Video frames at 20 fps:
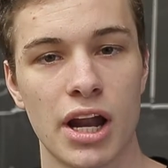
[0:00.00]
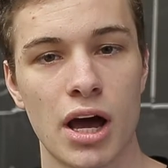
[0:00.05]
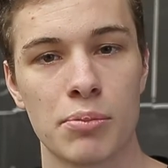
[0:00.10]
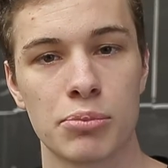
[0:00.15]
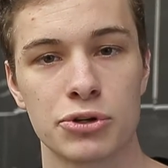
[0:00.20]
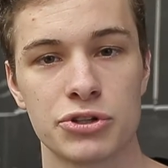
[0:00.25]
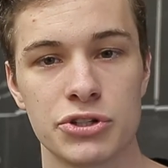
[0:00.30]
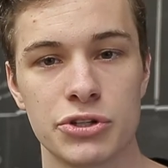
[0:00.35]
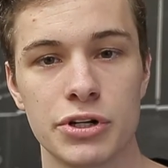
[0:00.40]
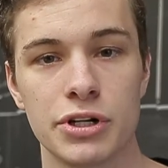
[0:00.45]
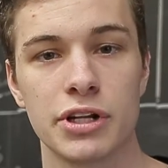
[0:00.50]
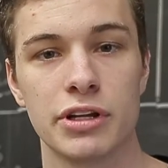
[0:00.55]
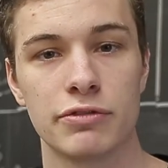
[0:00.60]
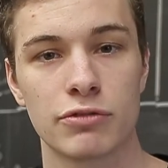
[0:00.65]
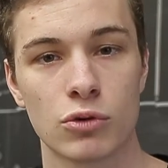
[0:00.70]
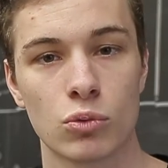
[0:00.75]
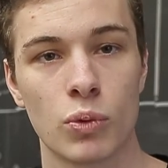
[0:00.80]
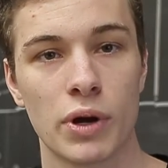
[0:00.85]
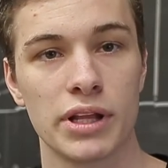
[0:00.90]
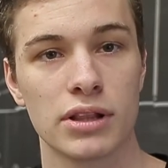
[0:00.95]
an opportunity
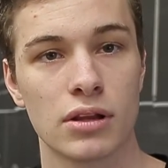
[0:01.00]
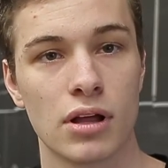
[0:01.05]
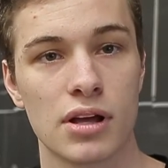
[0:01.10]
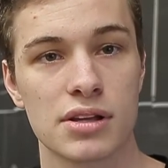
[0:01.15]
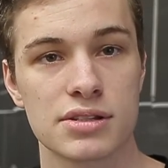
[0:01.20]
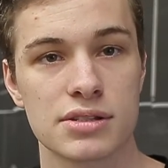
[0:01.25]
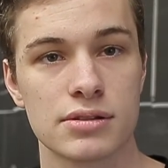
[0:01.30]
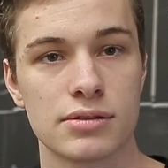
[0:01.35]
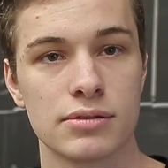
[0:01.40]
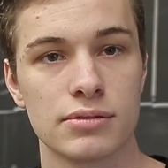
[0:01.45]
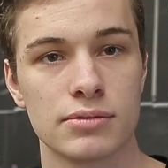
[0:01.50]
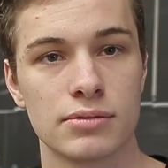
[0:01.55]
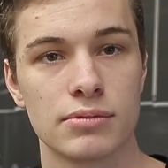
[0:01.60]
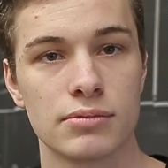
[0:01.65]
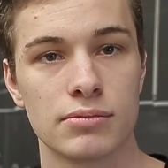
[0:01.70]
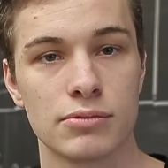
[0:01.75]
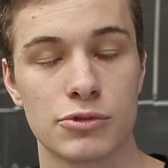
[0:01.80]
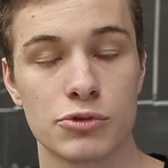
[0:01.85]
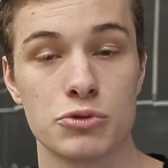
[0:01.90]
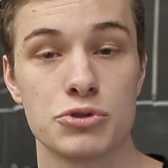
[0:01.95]
for weight loss
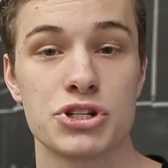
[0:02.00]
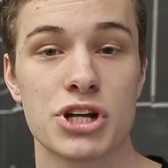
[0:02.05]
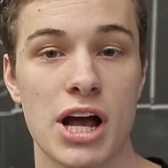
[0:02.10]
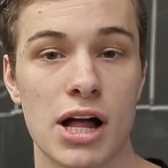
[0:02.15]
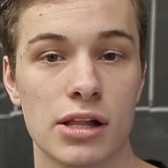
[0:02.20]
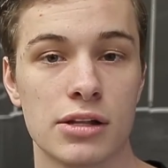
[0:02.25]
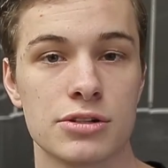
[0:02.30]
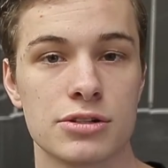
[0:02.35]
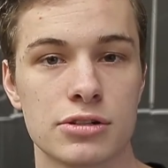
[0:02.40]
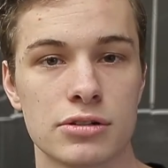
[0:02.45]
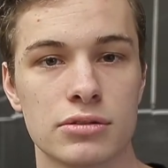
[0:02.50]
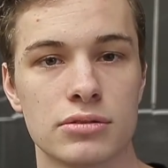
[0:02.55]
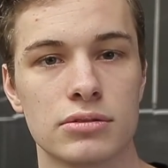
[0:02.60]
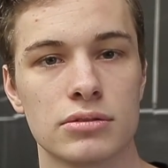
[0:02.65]
through challenge.